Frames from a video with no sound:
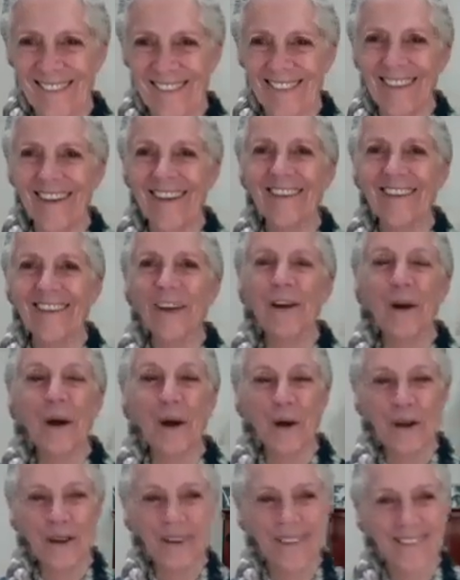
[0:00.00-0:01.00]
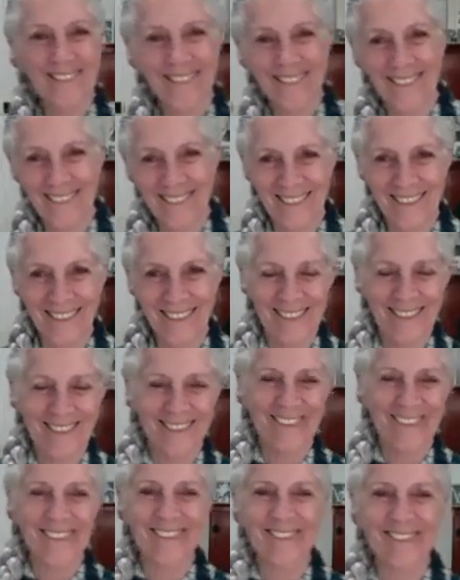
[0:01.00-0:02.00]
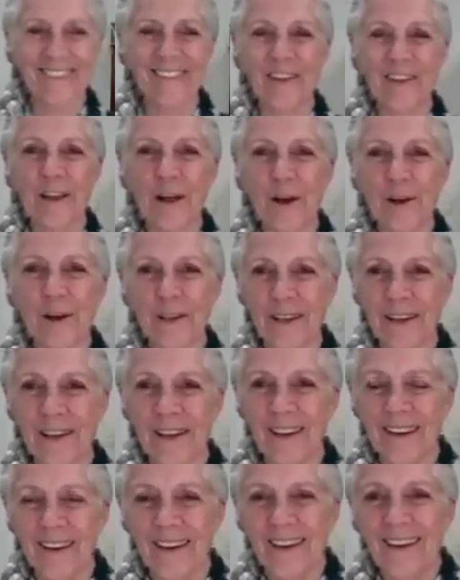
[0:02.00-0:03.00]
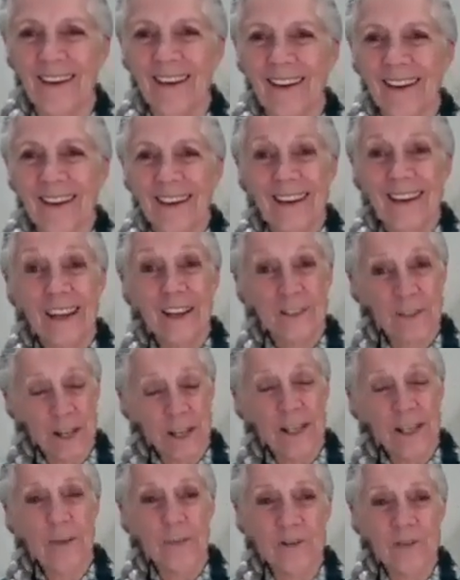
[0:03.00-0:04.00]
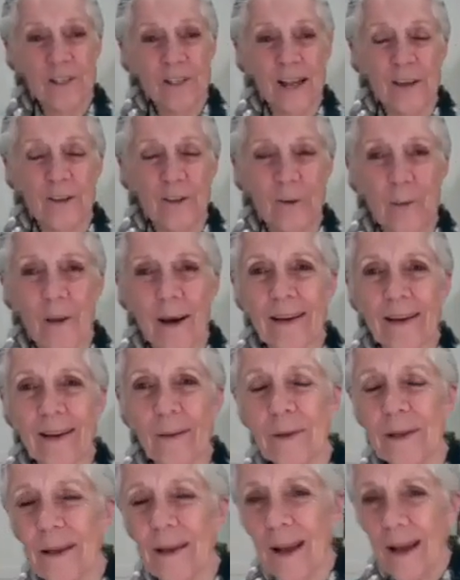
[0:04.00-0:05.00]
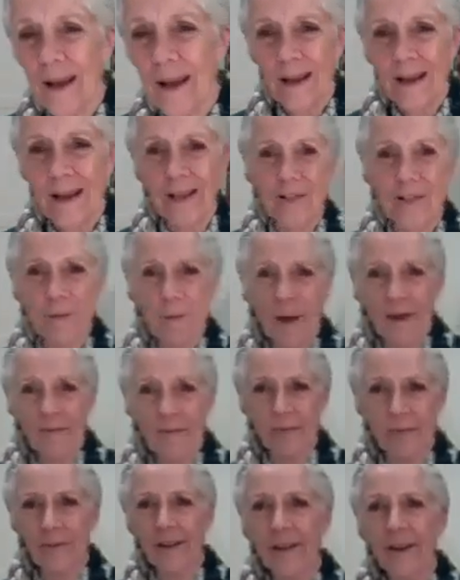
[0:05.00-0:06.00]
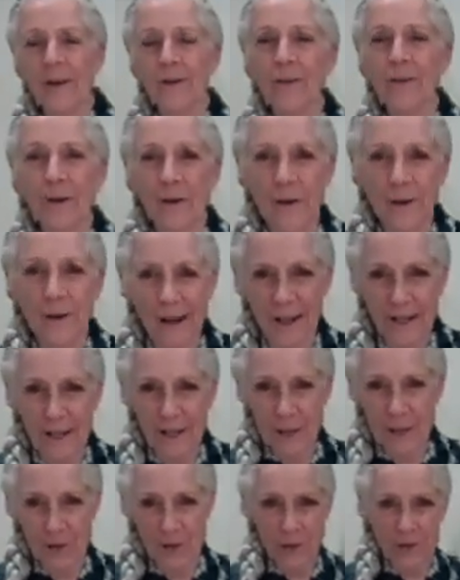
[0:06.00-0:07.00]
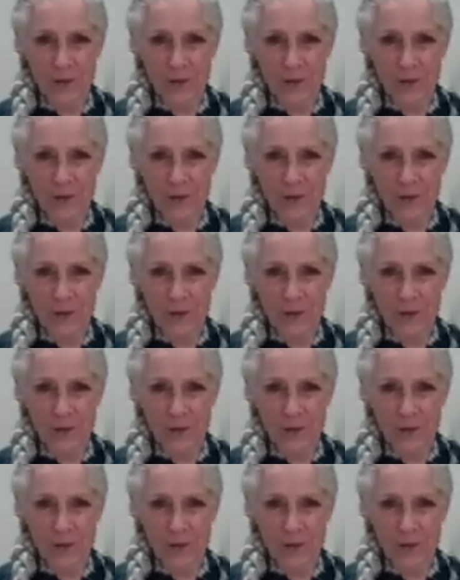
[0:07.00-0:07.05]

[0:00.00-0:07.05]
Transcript: Yeah. Than the locking. Yeah, and taking up the slack, you're right. I mean, it's my feeling on Kodagaishi, if